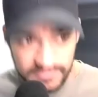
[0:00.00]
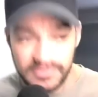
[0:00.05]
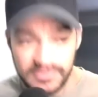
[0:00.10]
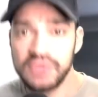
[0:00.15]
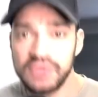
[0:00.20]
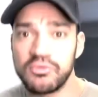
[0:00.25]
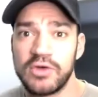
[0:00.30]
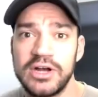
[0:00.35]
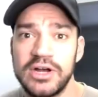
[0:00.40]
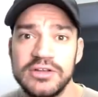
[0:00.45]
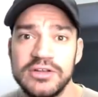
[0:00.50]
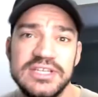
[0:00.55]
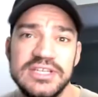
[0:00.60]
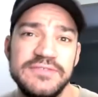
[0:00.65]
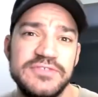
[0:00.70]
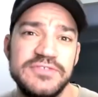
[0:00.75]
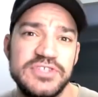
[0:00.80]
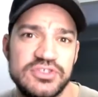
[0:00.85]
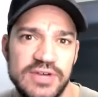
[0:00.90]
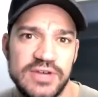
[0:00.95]

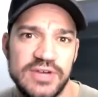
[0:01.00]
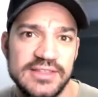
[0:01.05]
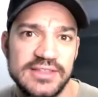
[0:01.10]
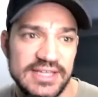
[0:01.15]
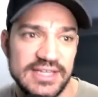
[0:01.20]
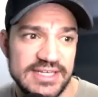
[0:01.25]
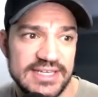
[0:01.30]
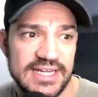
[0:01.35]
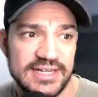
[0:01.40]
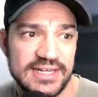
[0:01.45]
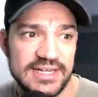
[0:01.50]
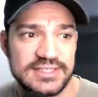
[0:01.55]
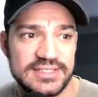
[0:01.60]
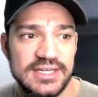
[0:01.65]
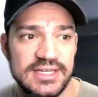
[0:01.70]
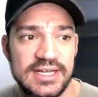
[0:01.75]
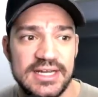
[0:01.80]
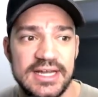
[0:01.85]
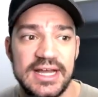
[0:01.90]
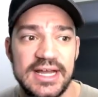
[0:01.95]
Relative Strength Index.
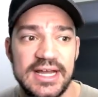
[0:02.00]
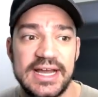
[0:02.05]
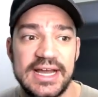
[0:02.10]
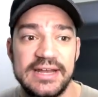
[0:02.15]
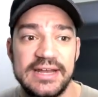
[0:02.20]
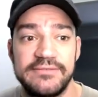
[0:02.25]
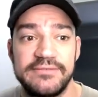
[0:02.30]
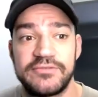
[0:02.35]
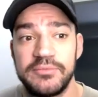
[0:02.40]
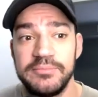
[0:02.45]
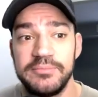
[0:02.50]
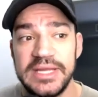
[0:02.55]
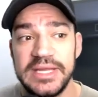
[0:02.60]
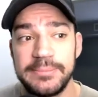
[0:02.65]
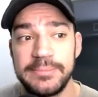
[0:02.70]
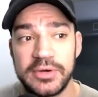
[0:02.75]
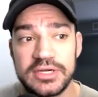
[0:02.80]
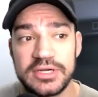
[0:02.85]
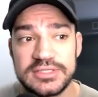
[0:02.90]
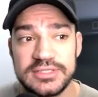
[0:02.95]
Again, for me
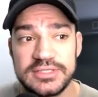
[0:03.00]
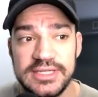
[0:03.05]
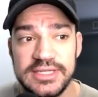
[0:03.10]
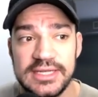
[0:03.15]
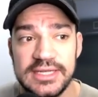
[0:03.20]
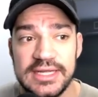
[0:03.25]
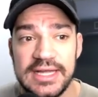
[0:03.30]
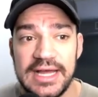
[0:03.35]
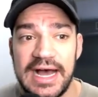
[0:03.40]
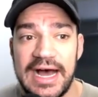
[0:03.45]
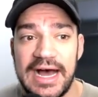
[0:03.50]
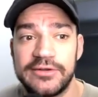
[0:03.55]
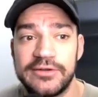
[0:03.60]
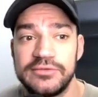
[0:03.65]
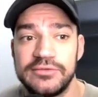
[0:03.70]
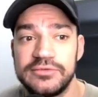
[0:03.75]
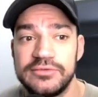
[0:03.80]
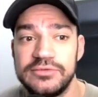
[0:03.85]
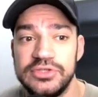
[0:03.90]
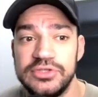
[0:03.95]
personally, I
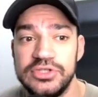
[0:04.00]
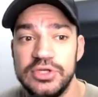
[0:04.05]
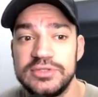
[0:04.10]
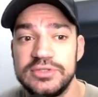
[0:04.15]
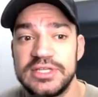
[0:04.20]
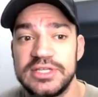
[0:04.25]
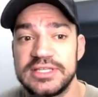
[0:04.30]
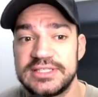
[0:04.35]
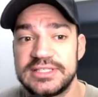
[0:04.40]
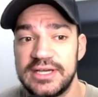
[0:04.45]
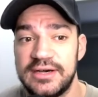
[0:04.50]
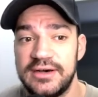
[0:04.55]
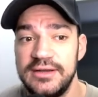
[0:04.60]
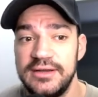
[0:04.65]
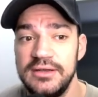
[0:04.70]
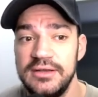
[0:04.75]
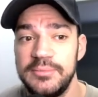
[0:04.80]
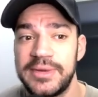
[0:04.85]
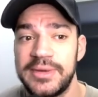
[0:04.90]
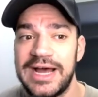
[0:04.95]
don't use it a
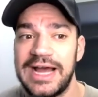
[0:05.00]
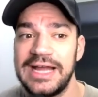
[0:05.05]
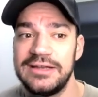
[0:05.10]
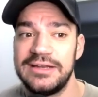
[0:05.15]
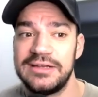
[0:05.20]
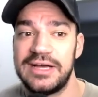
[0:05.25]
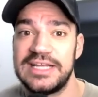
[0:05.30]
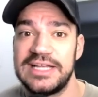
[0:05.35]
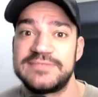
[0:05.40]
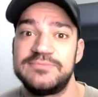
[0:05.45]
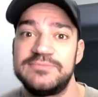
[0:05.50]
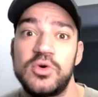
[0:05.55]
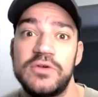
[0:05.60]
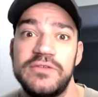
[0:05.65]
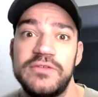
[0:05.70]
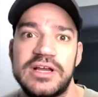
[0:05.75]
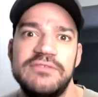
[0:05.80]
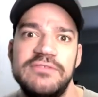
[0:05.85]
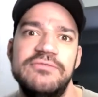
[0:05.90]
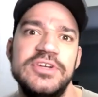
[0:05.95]
ton, but it's more
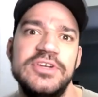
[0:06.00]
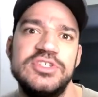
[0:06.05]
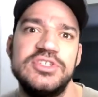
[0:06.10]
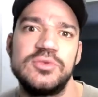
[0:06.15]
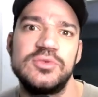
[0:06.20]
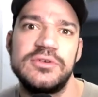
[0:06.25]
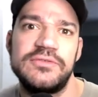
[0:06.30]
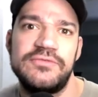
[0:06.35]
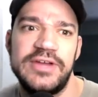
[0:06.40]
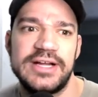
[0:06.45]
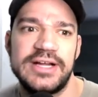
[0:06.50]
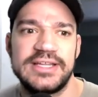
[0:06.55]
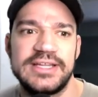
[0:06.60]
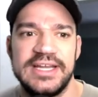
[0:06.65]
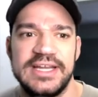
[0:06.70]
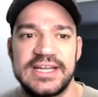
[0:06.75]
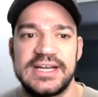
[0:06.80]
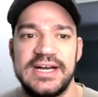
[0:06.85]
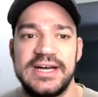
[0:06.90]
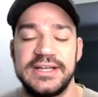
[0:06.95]
like a visual effect. And
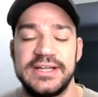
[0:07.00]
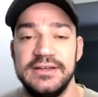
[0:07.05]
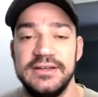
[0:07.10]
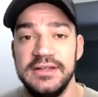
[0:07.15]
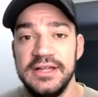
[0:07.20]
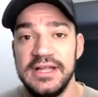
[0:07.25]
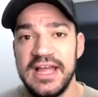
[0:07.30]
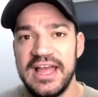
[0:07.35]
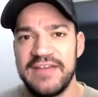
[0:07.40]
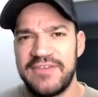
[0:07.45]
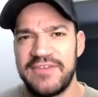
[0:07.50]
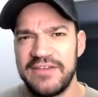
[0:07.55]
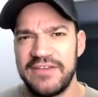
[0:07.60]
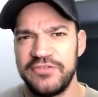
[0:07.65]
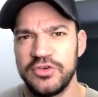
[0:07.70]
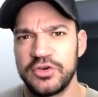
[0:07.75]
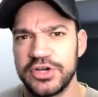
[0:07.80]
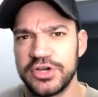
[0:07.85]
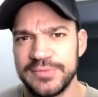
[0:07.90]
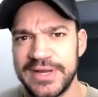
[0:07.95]
it kind of, if I
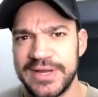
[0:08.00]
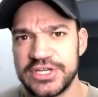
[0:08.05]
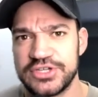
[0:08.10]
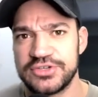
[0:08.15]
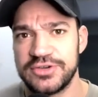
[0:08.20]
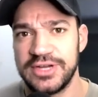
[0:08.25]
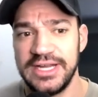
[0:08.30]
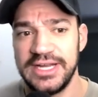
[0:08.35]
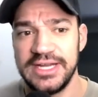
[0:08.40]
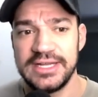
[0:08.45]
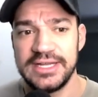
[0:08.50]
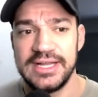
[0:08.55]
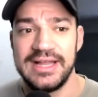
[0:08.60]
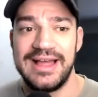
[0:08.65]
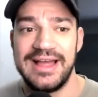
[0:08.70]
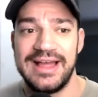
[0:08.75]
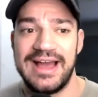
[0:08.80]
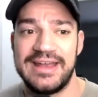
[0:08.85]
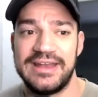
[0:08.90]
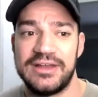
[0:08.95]
feel good about a trade
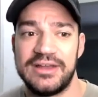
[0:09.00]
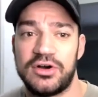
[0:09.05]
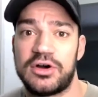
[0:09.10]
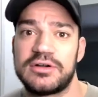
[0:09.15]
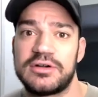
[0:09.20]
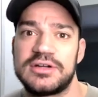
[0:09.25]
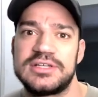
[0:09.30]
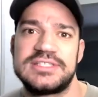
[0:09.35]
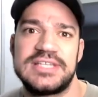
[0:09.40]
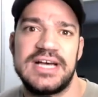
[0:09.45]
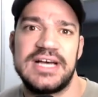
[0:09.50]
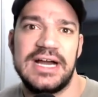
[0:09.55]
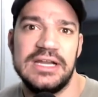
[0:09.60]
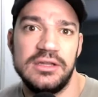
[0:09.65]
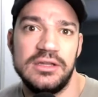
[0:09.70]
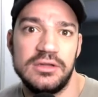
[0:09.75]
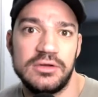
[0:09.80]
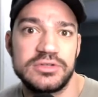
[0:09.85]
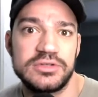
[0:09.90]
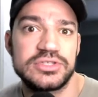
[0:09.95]
and the RSI
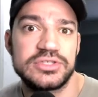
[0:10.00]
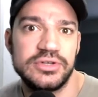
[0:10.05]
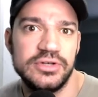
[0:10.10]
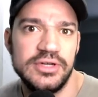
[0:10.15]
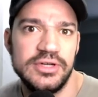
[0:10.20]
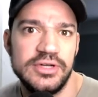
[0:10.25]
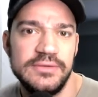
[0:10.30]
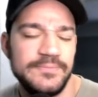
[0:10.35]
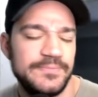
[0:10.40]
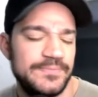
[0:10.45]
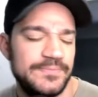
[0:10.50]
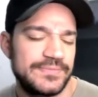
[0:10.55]
looks good